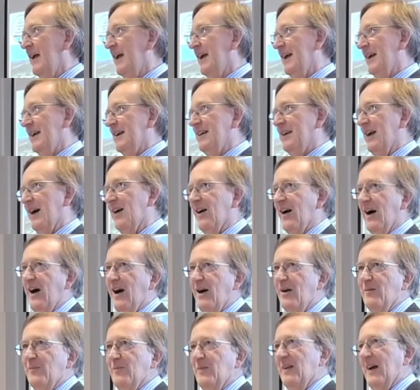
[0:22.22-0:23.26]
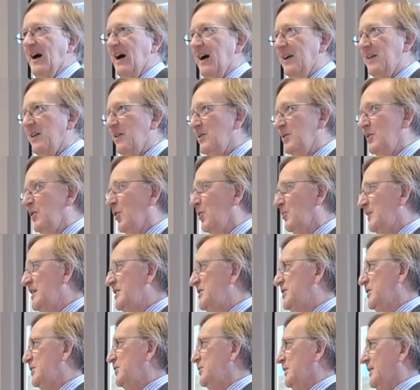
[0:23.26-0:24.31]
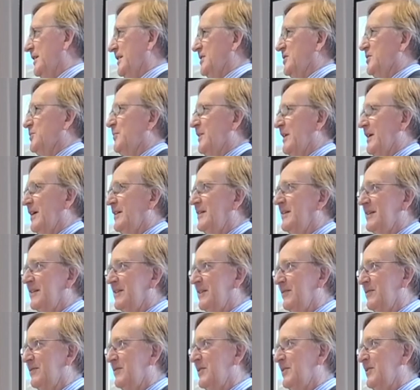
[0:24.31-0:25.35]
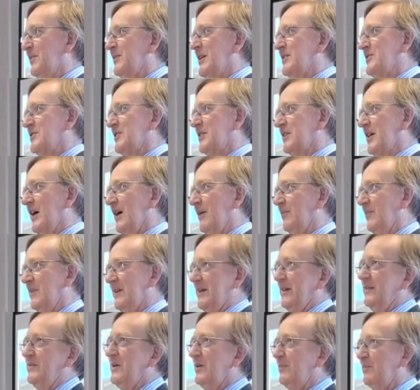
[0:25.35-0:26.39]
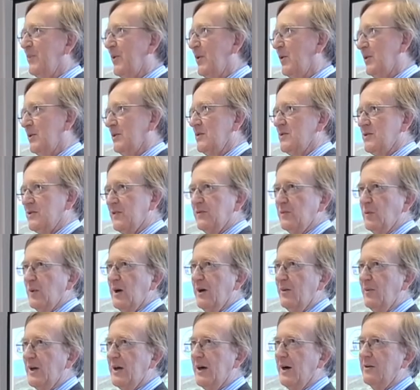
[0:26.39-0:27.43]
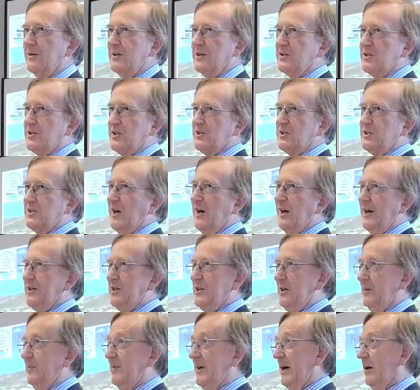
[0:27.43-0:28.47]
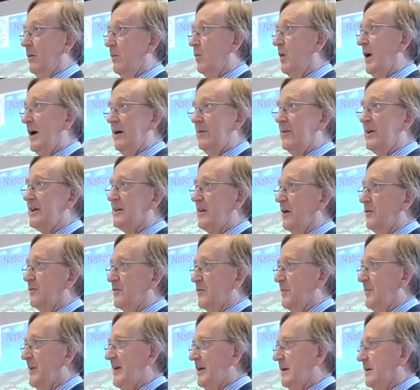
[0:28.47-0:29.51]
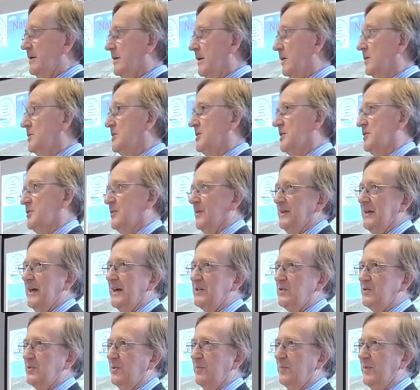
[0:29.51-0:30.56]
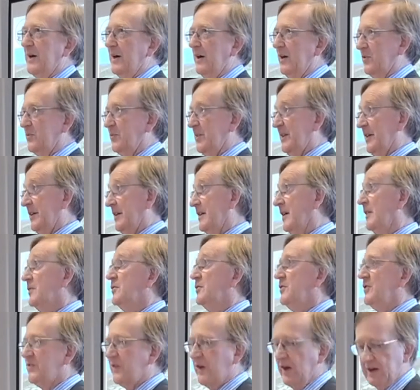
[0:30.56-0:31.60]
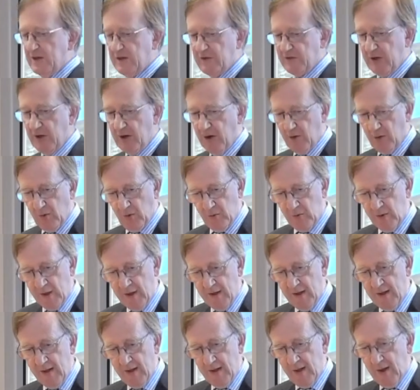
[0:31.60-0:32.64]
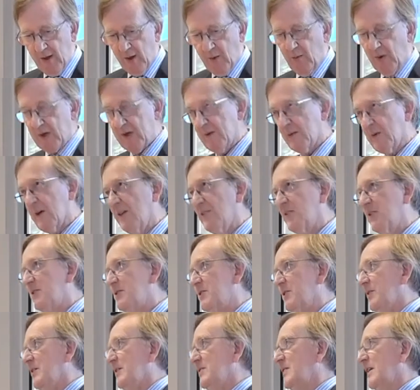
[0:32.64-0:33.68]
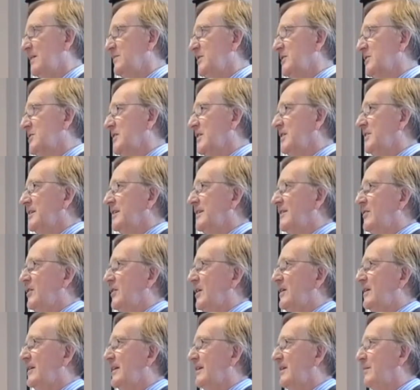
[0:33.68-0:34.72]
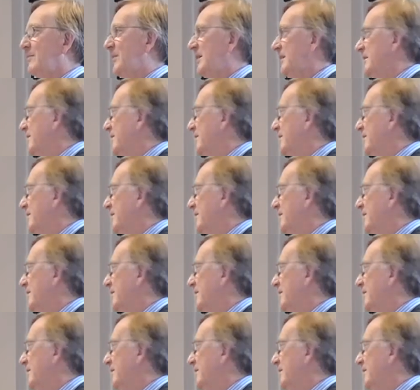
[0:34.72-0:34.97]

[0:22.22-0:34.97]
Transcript: Now, I don't normally do this, but I think given the present company and the importance of where we are in society about where we go from here, not just with national parks, but the countryside as a whole, what I'm going to do is I'm just going to give you a little bit of